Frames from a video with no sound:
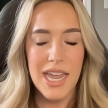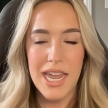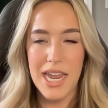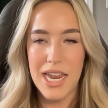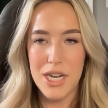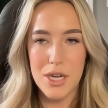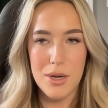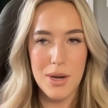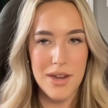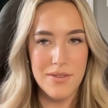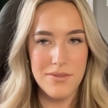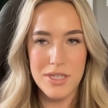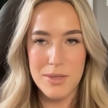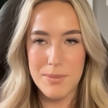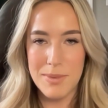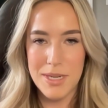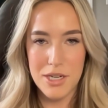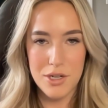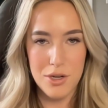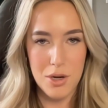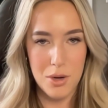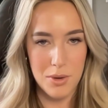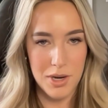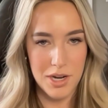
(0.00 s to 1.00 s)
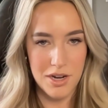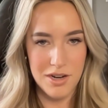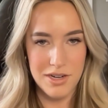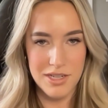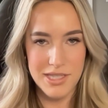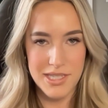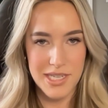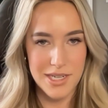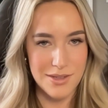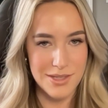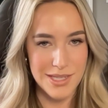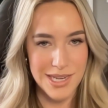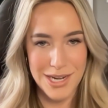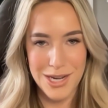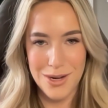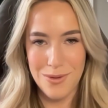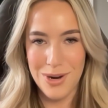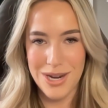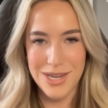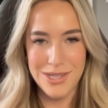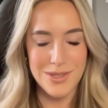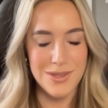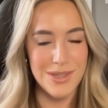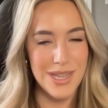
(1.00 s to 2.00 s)
And you have to be a go getter in sales
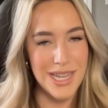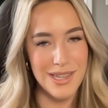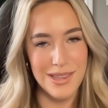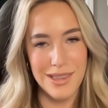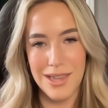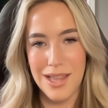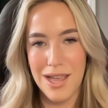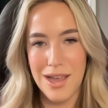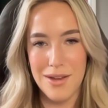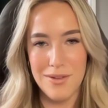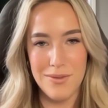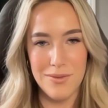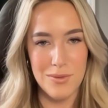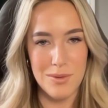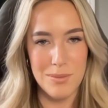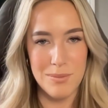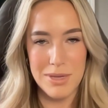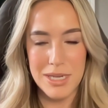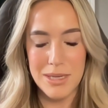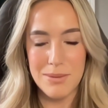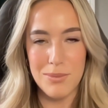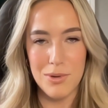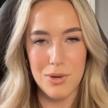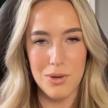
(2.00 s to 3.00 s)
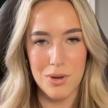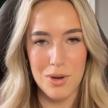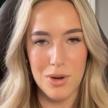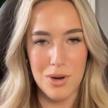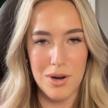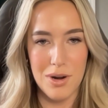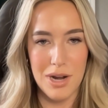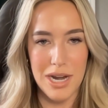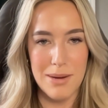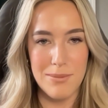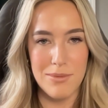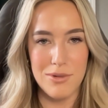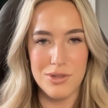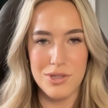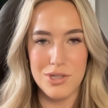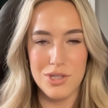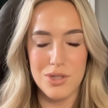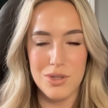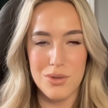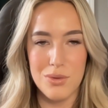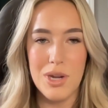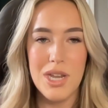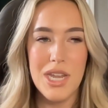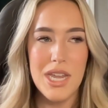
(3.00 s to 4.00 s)
anyway. So they love when people are able
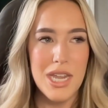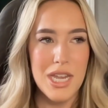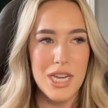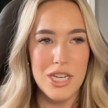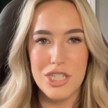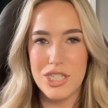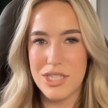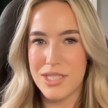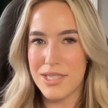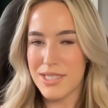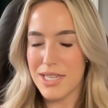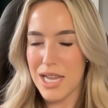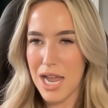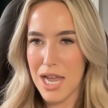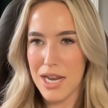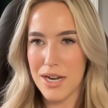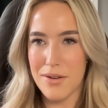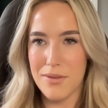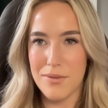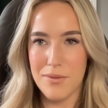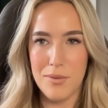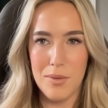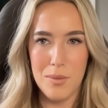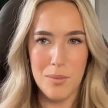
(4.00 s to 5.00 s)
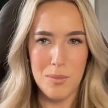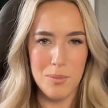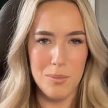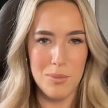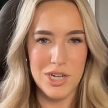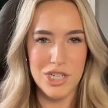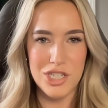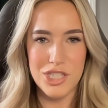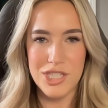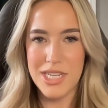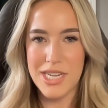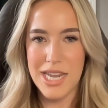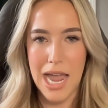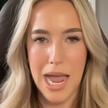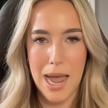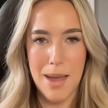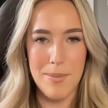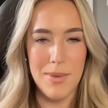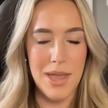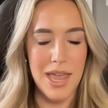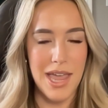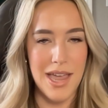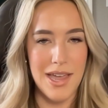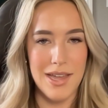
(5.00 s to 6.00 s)
to just kind of bridge the
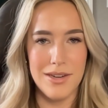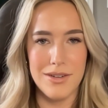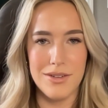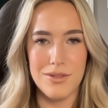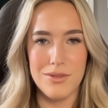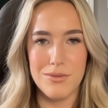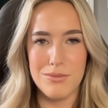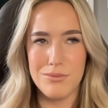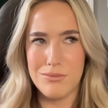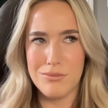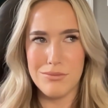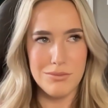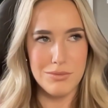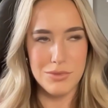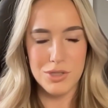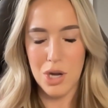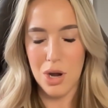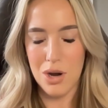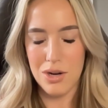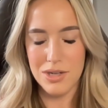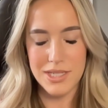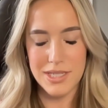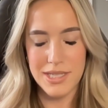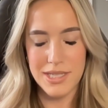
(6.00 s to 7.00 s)
gap and talk to